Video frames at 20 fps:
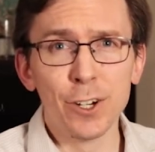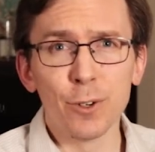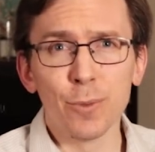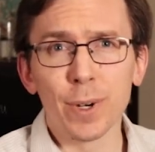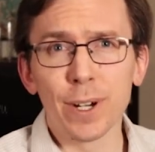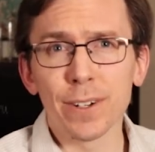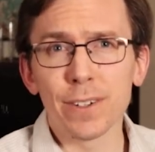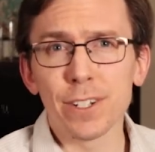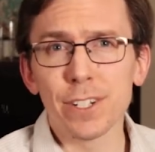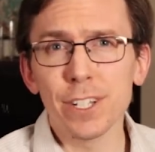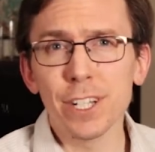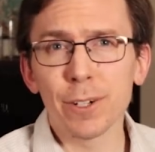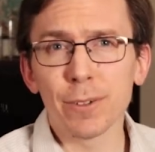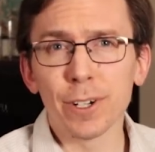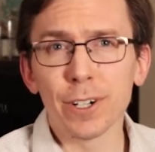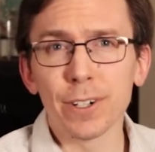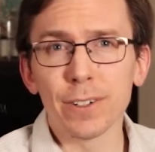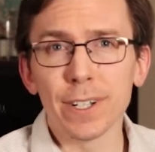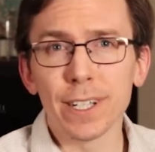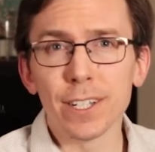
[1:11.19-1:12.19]
where
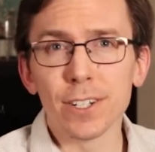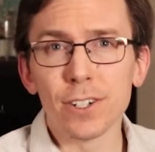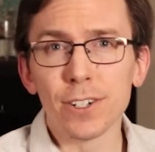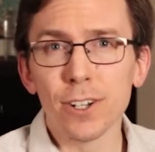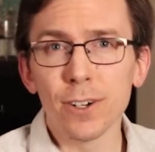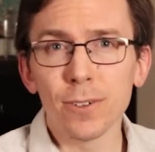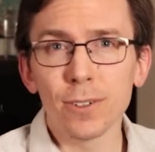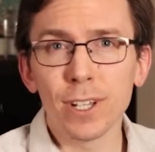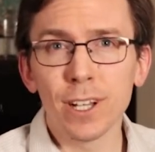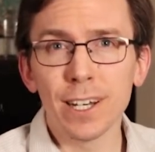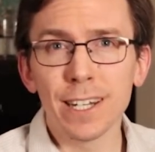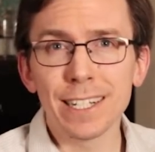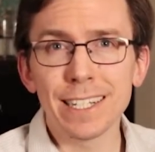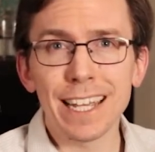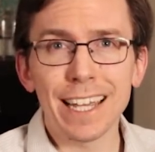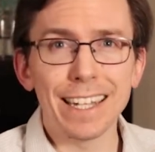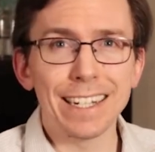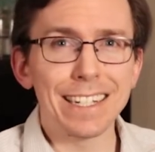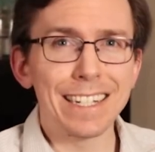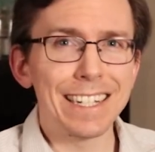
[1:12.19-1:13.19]
0 is no
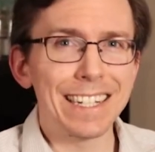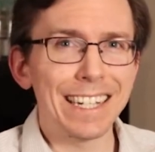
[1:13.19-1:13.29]
laws and